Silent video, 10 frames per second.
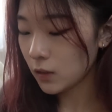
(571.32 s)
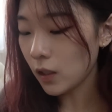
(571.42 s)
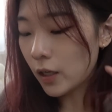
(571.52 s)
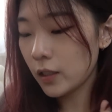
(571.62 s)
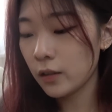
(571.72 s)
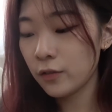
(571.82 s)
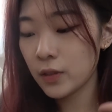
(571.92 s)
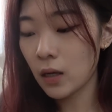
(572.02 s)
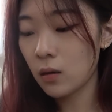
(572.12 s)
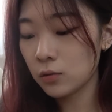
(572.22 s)
I love
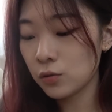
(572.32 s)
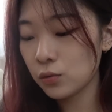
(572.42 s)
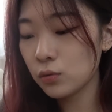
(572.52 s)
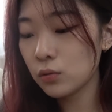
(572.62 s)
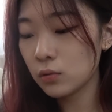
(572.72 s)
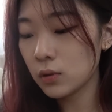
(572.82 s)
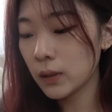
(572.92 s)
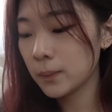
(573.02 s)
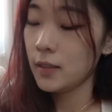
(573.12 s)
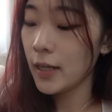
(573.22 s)
Xiaohongshu.
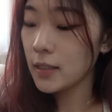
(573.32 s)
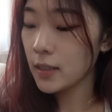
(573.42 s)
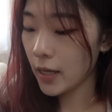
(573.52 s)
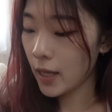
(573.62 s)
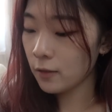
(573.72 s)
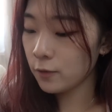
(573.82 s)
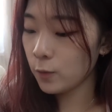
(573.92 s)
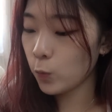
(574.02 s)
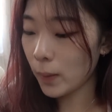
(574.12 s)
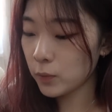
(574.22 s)
Next, I have
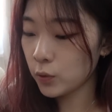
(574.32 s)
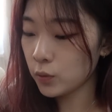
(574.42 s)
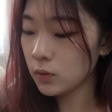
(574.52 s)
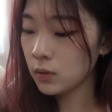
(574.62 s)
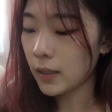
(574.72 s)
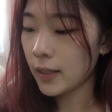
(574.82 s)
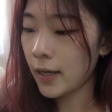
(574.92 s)
Webtoon. I